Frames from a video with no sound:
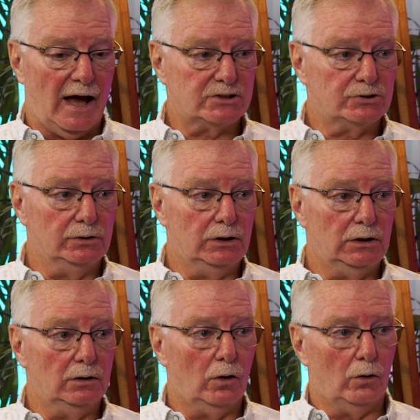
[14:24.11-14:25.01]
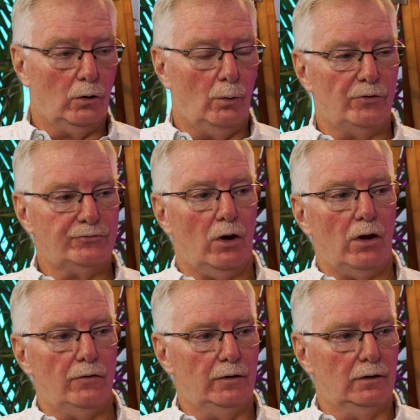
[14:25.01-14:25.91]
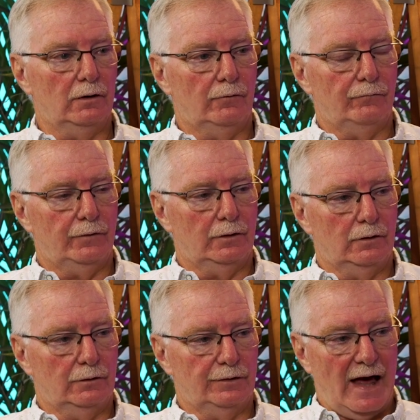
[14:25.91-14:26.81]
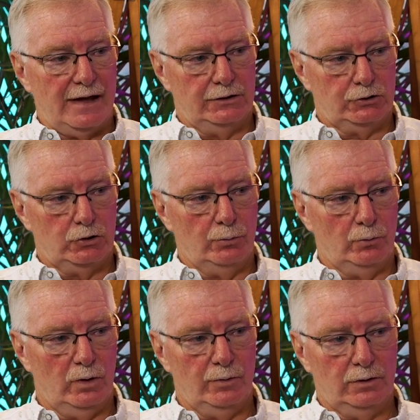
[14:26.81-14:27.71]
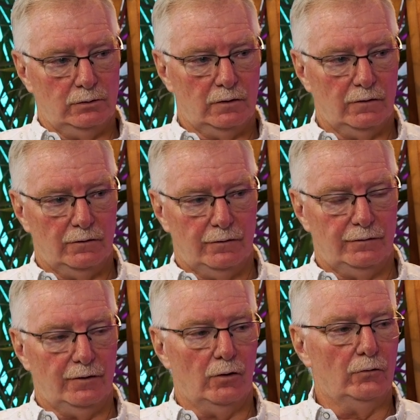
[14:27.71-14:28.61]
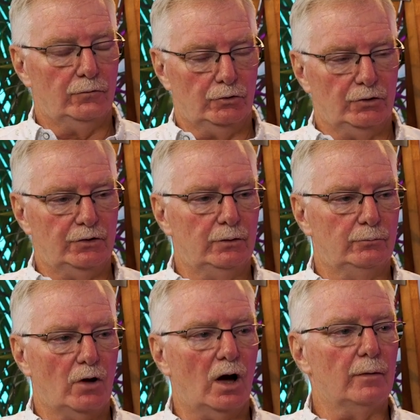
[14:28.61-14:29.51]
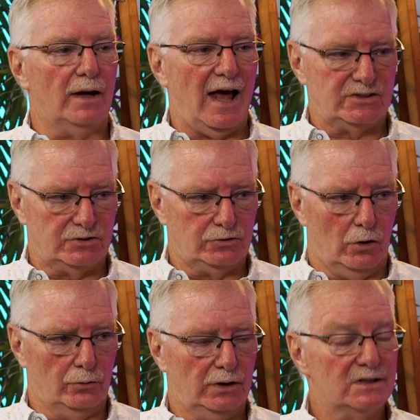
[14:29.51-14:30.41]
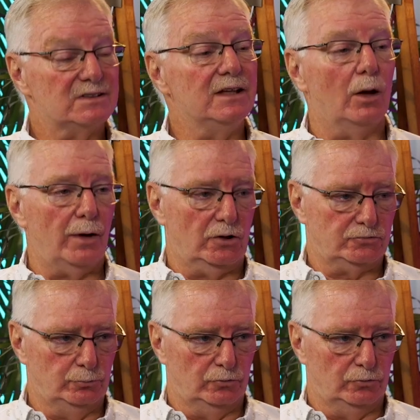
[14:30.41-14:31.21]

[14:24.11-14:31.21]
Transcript: actually almost all the Latin and Cuban women, you'll hear them talk about acetona. It's nail polish